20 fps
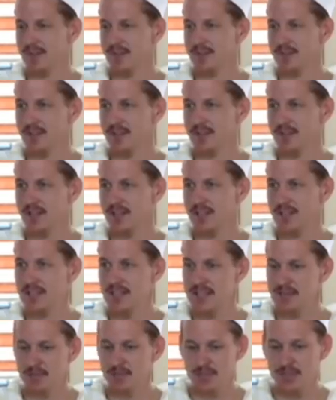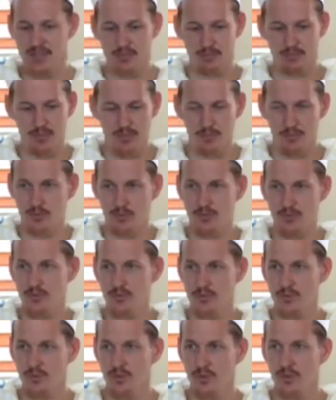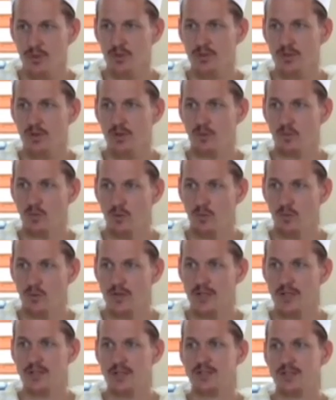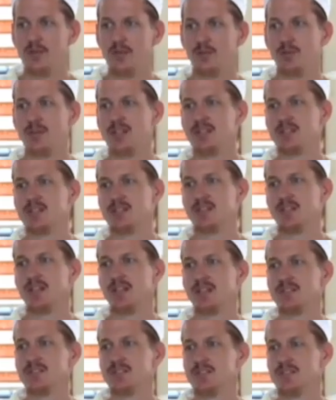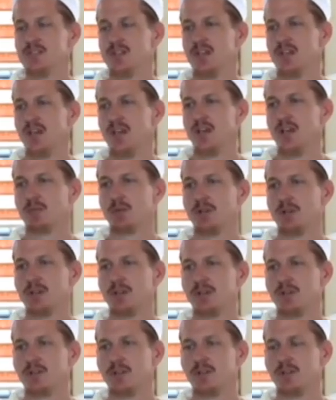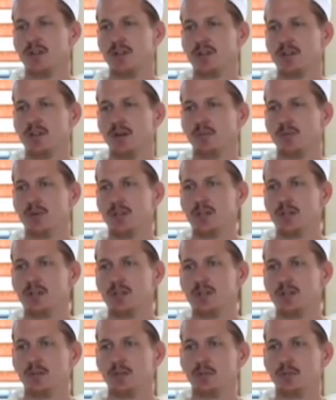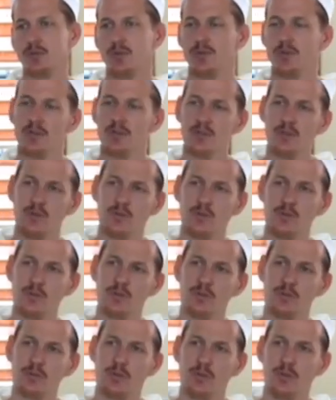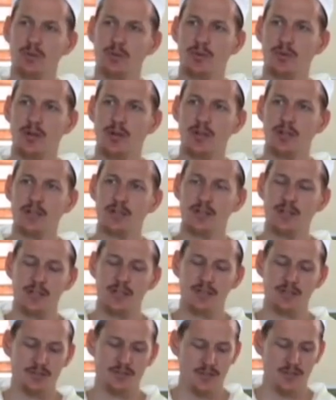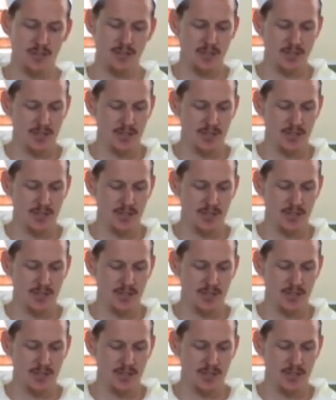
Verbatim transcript: Is that limiting people to, you know, what it is that we can sense and what it is that we can come to the conclusion with our intellects.